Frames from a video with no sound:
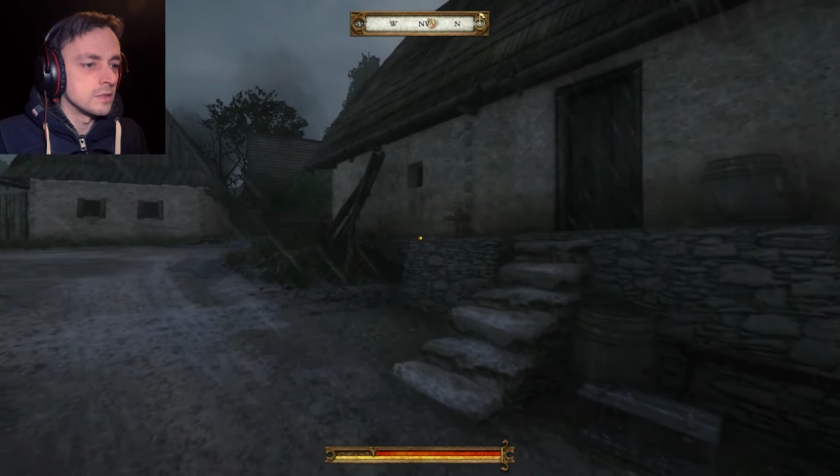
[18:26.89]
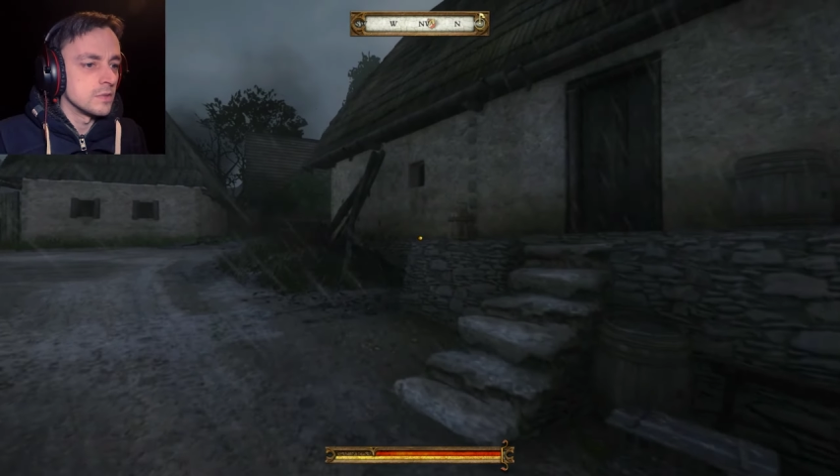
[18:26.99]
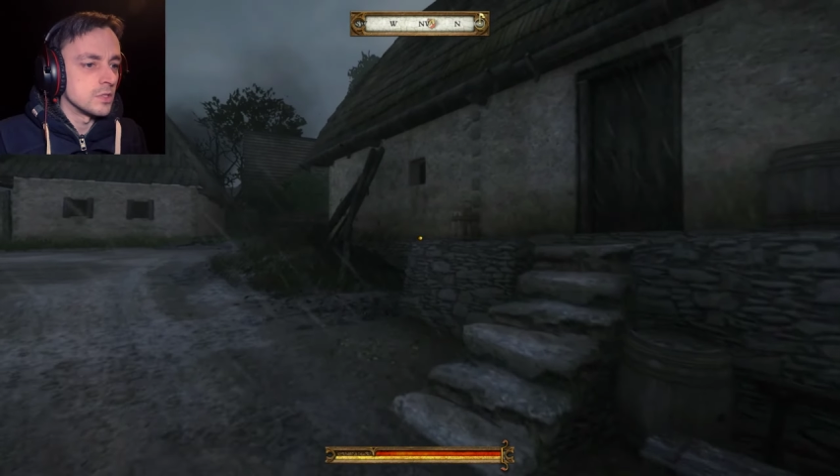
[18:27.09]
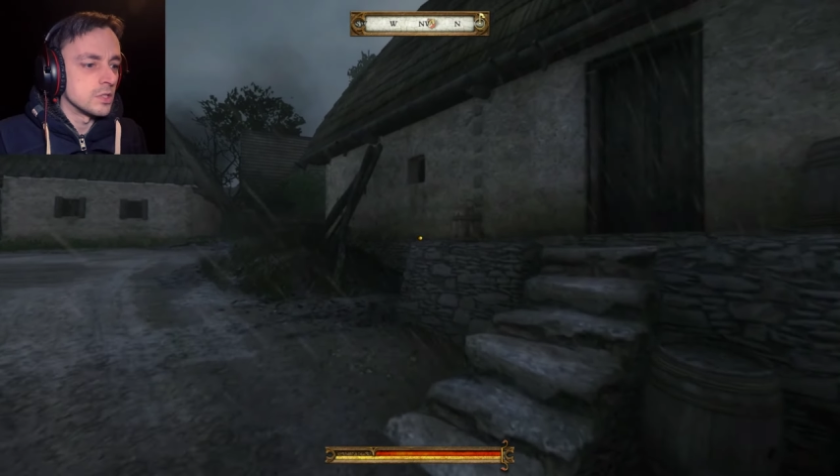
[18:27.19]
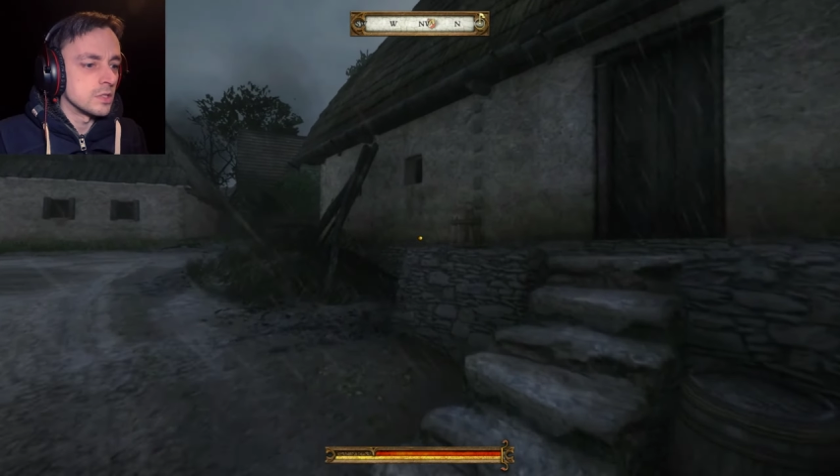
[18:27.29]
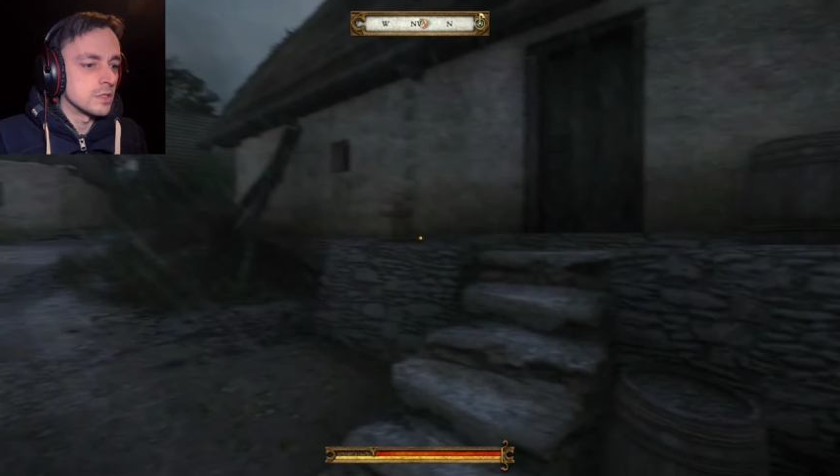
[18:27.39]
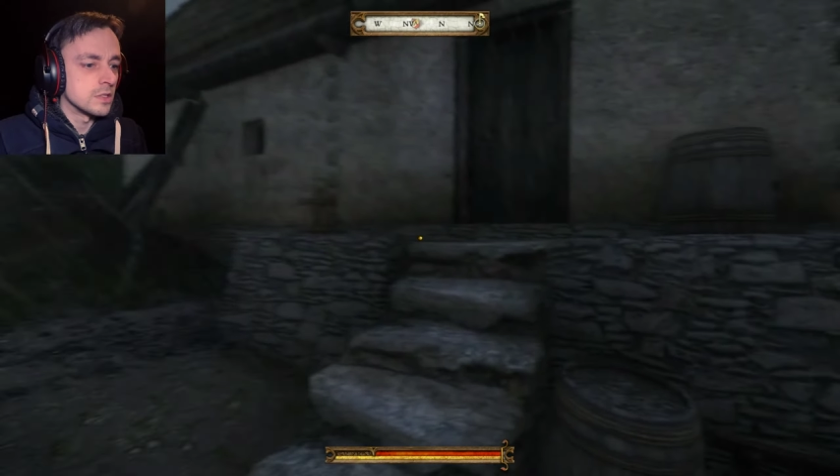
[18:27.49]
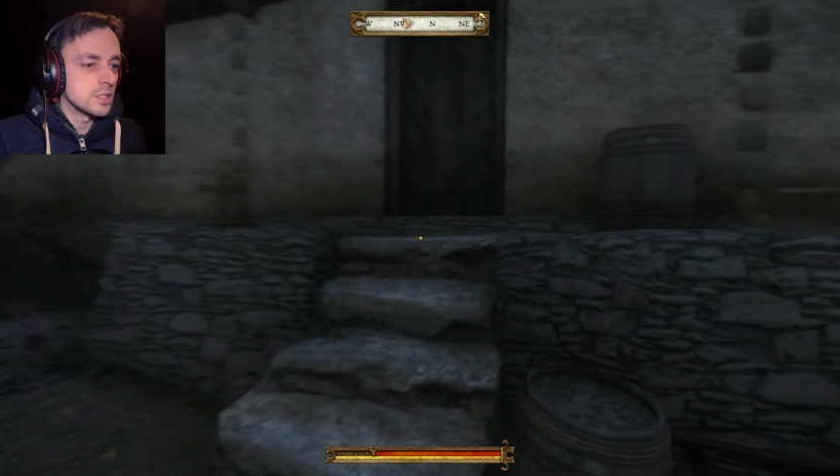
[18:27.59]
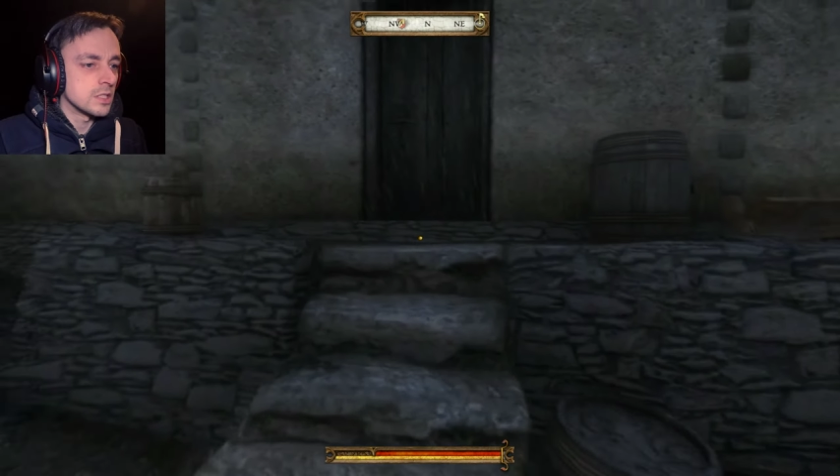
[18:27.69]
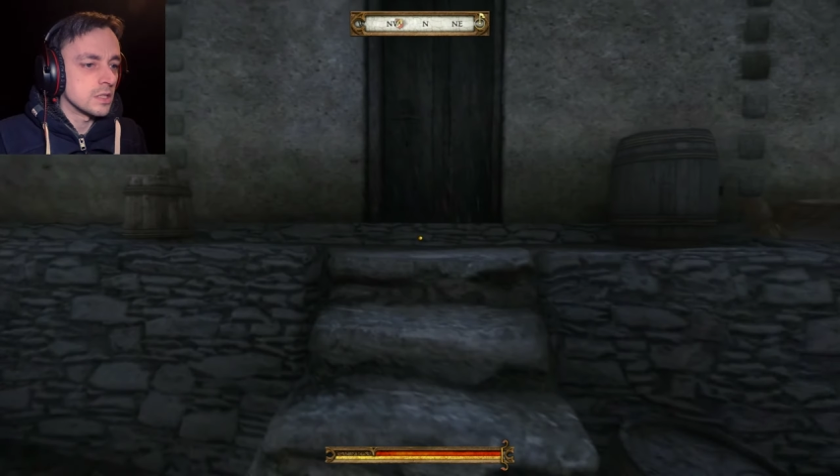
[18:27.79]
which is a
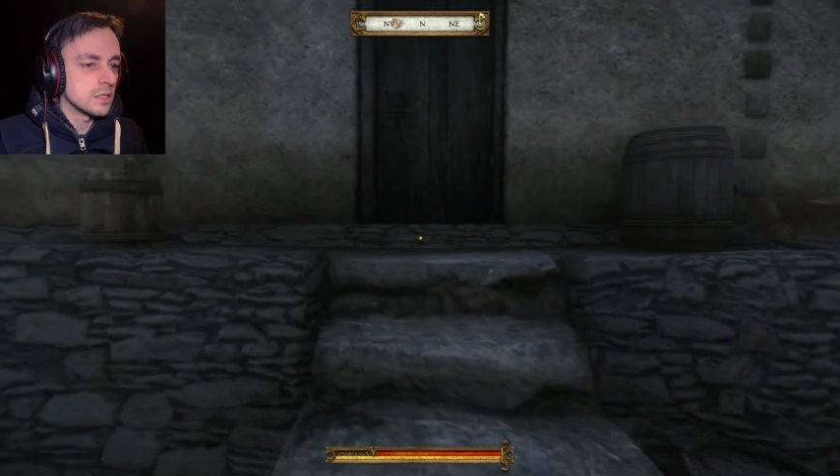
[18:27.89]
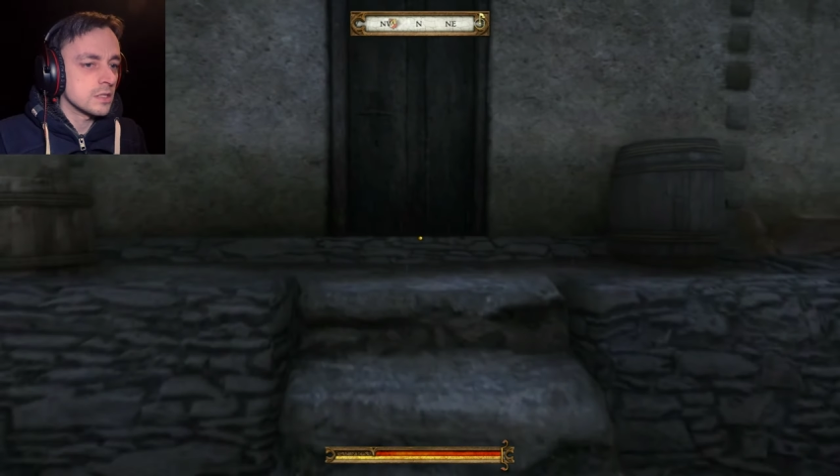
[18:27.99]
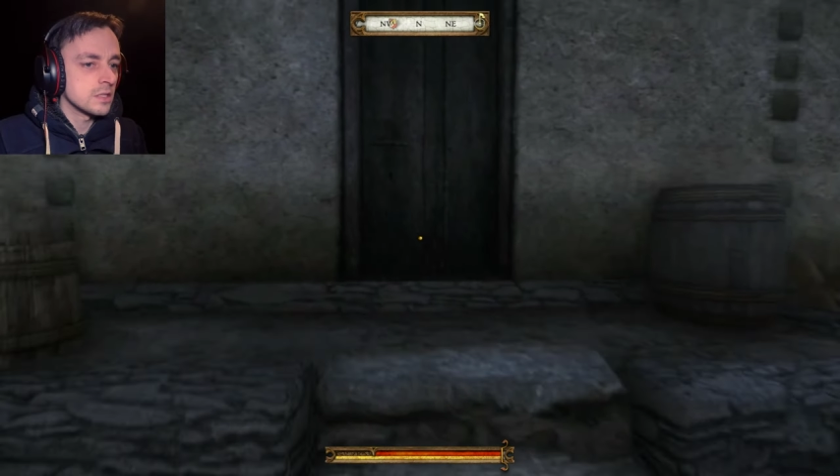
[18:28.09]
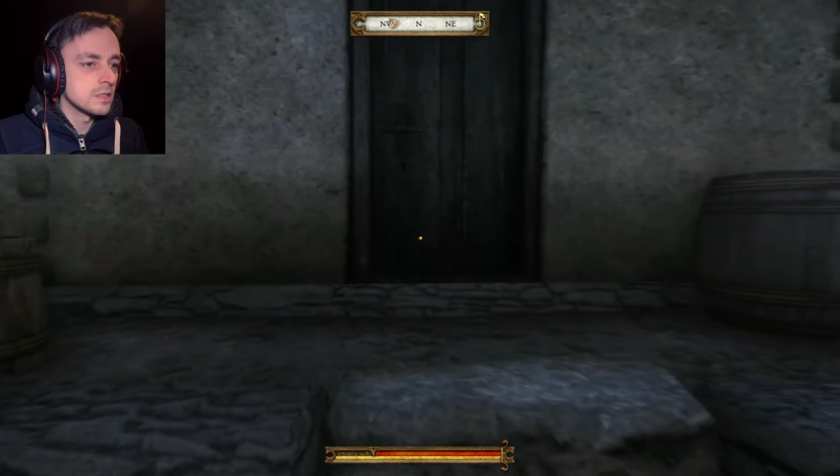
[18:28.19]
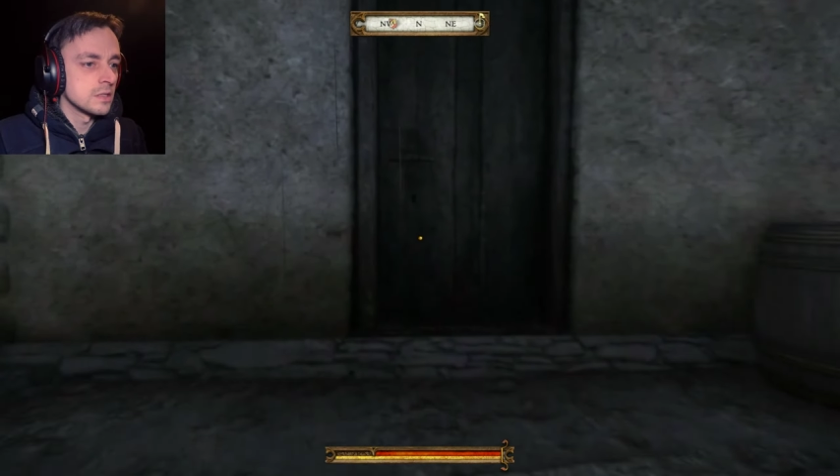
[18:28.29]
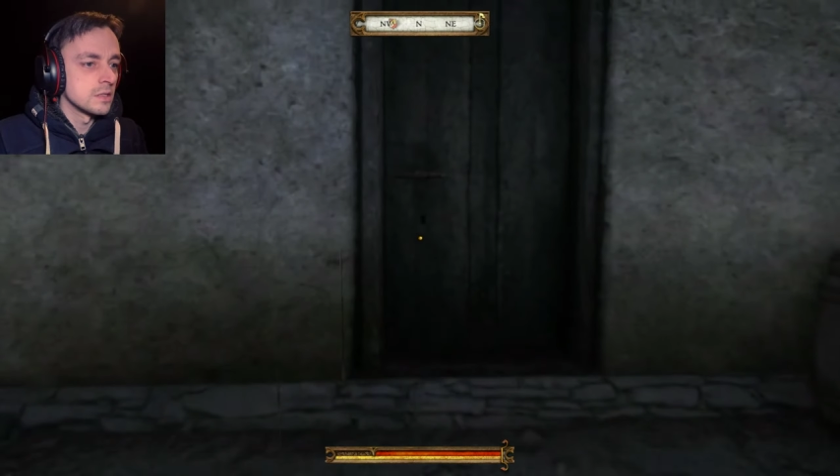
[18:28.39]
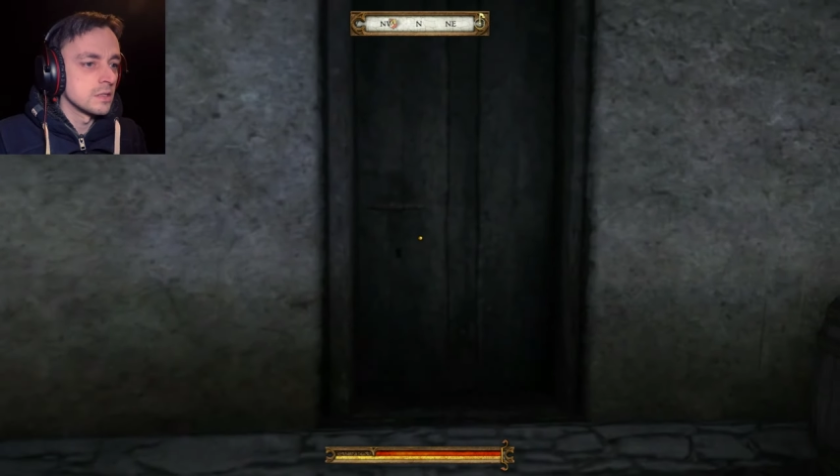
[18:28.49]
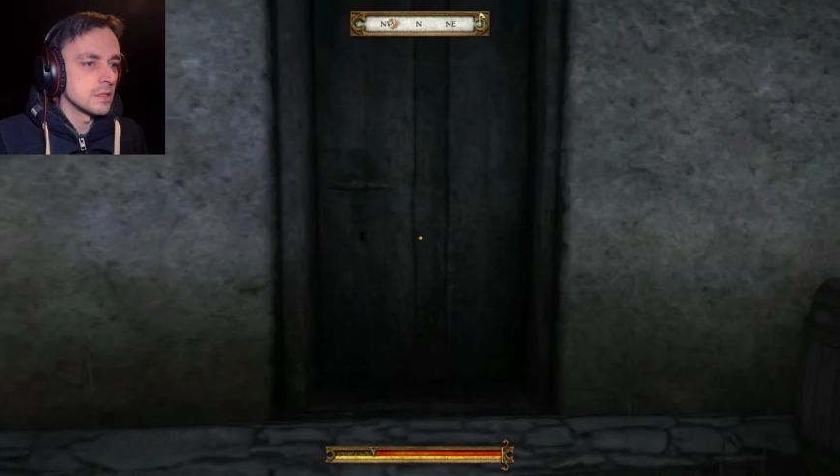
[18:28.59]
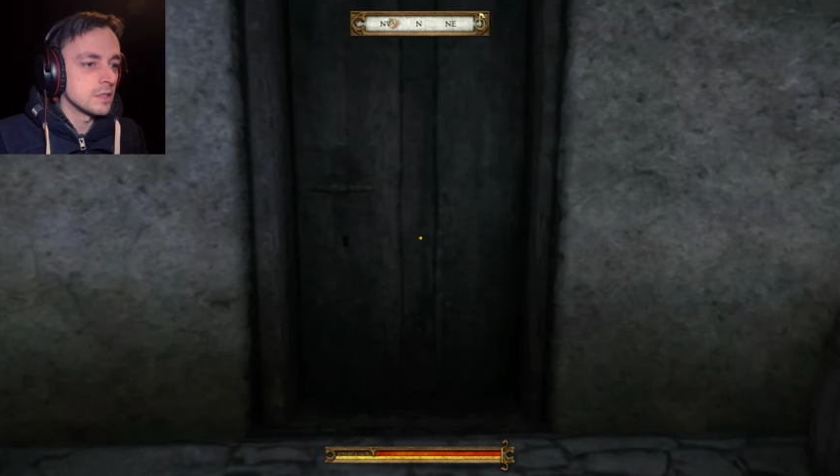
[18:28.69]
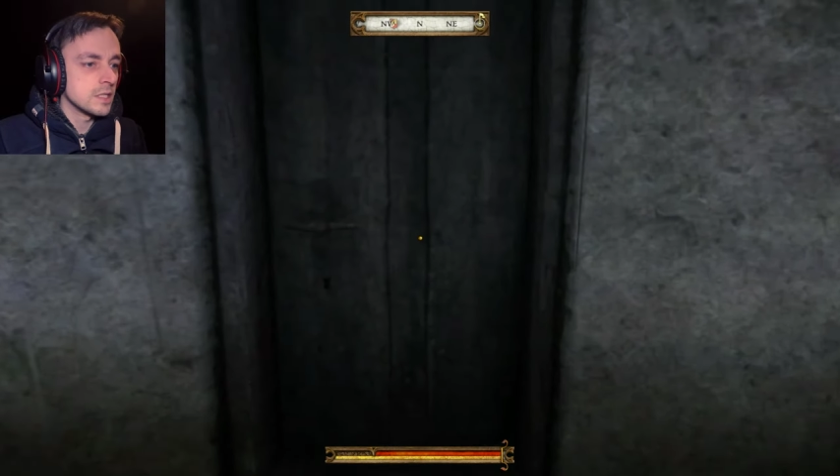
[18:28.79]
start.
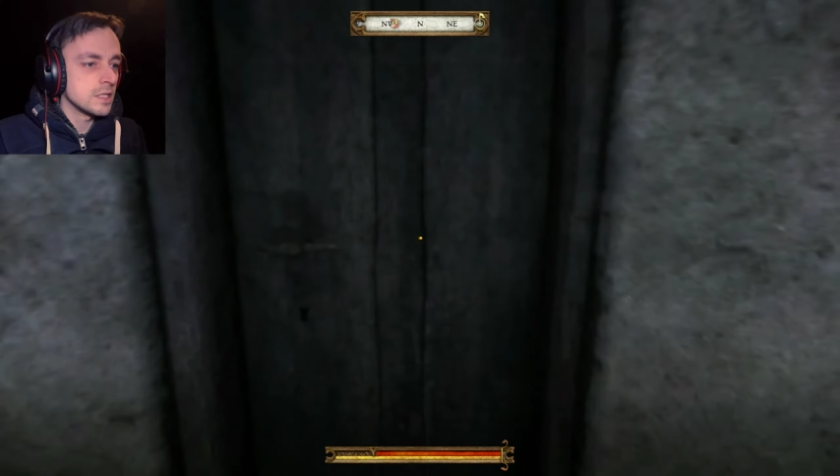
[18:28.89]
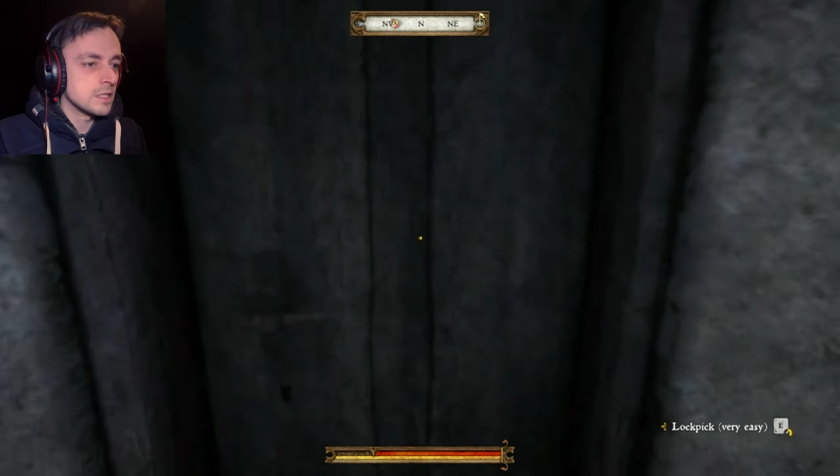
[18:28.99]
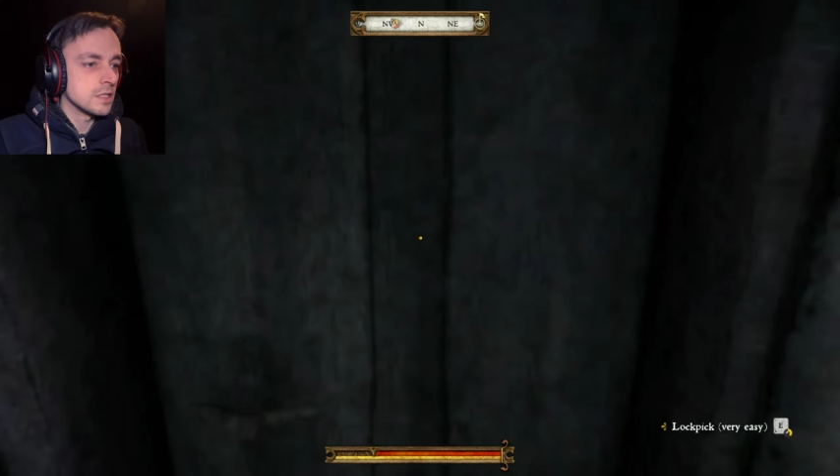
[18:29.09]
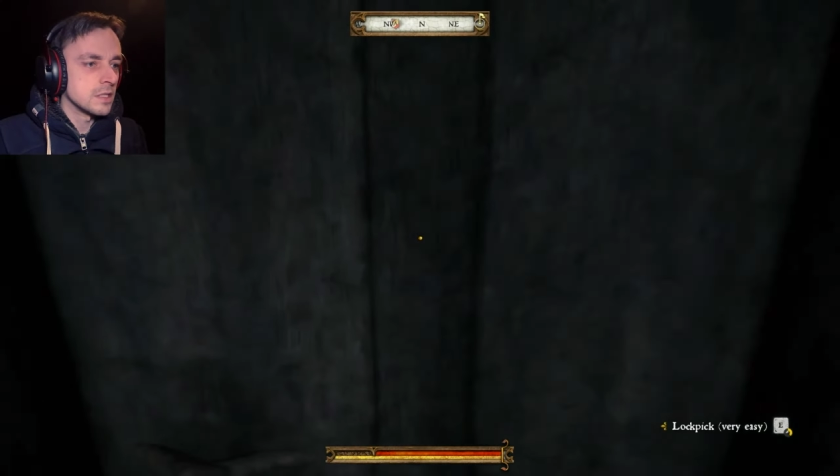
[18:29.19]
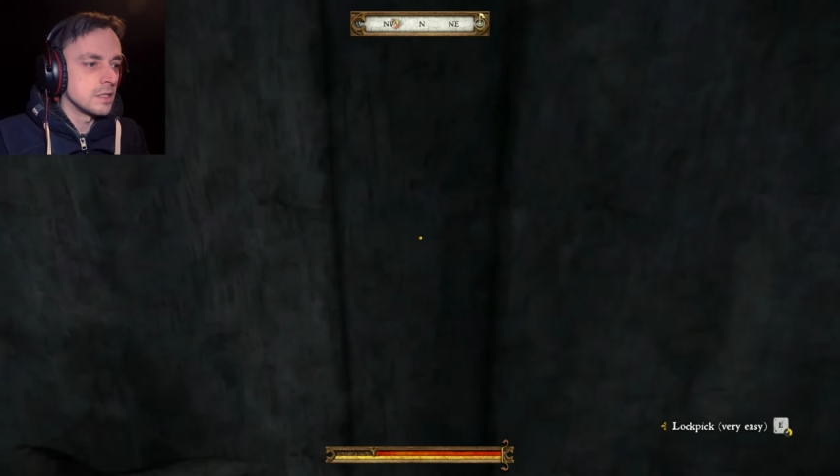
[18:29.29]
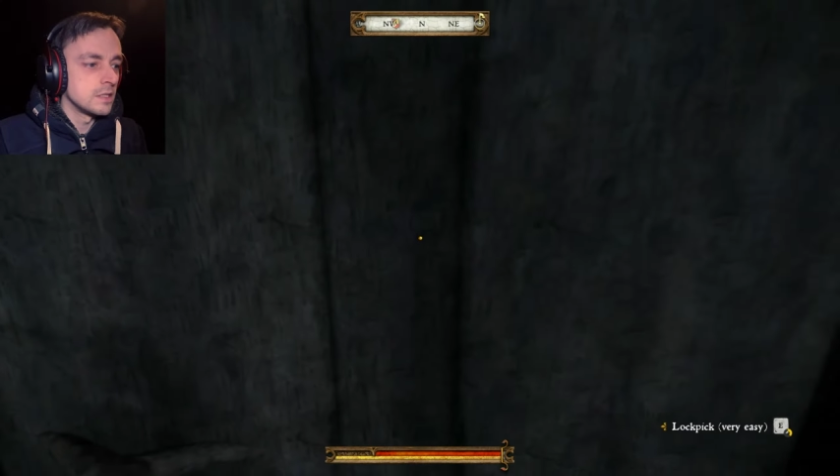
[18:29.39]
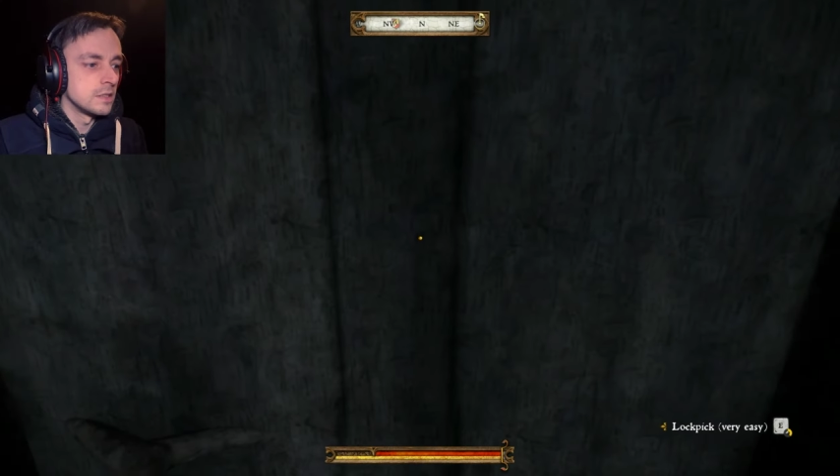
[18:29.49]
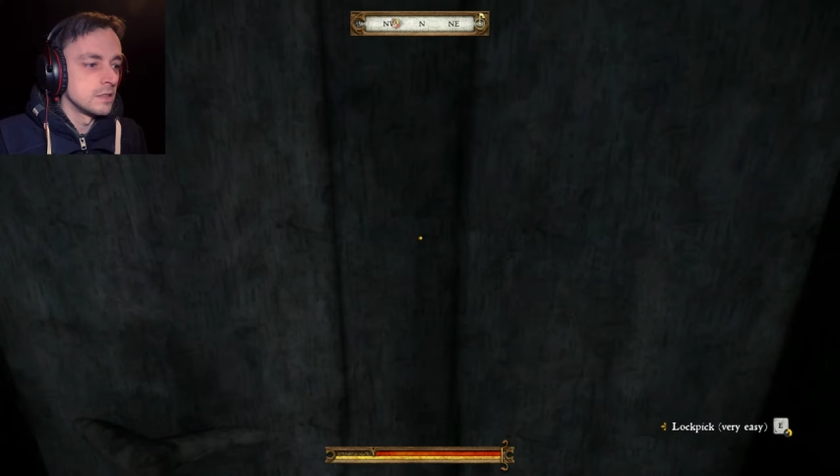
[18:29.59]
Can I get inside?